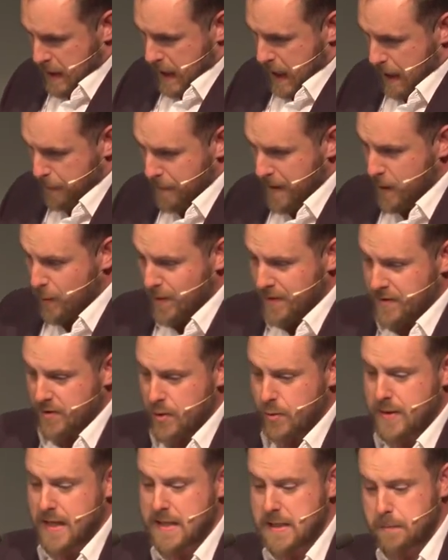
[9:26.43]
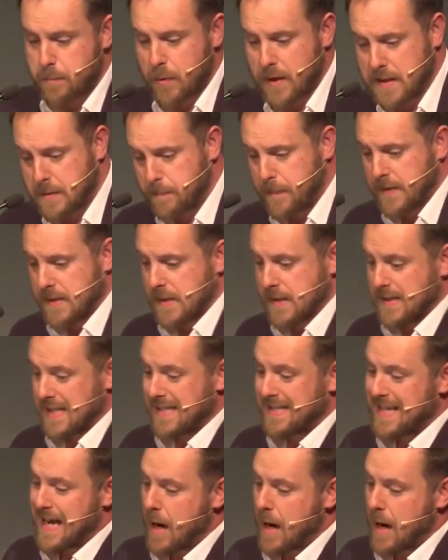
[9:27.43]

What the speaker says: and may well suit enterprise businesses.